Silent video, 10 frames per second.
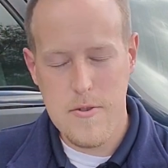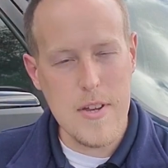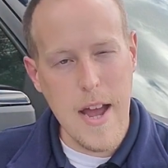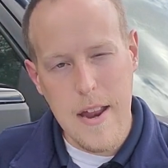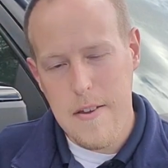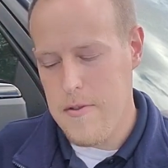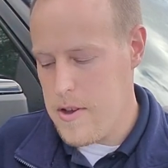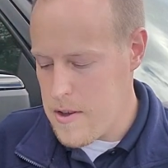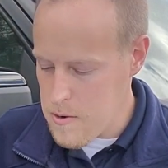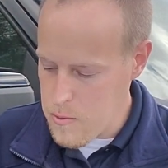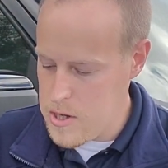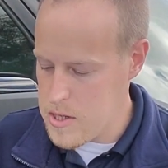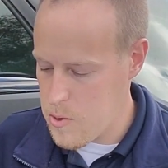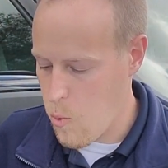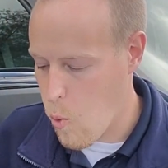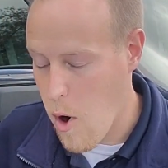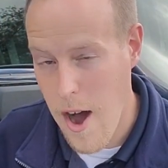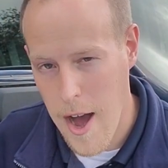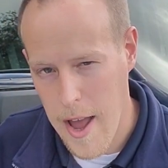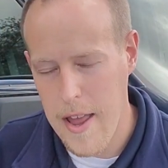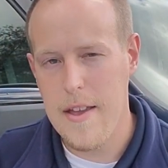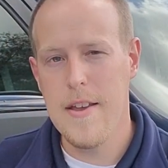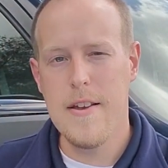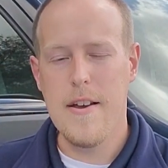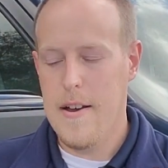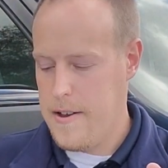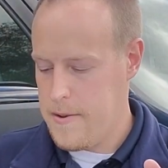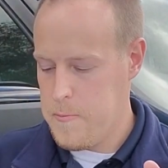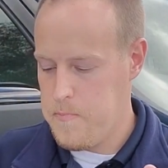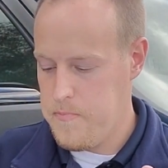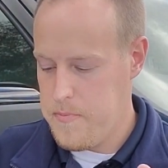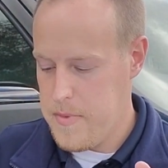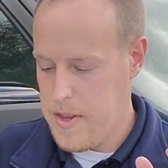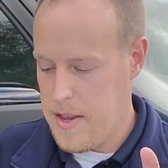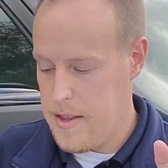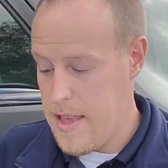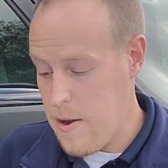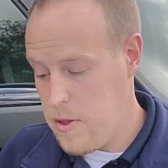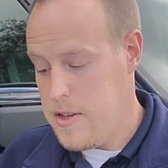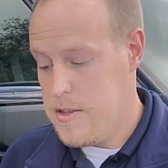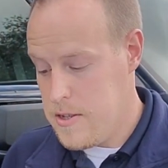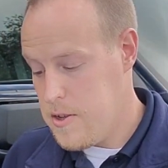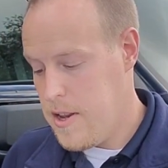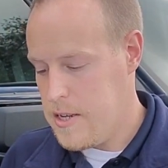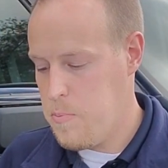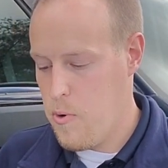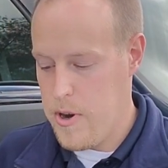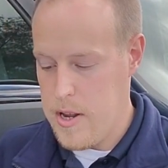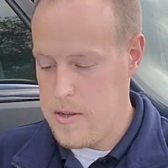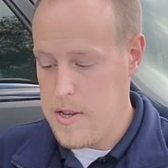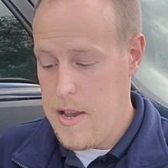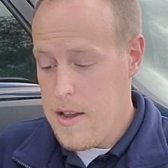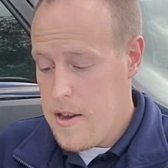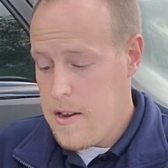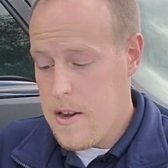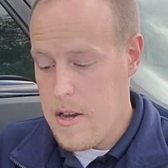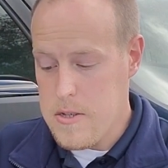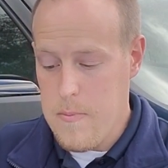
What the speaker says: kind of a reason why, and that leads into the next point. Is custom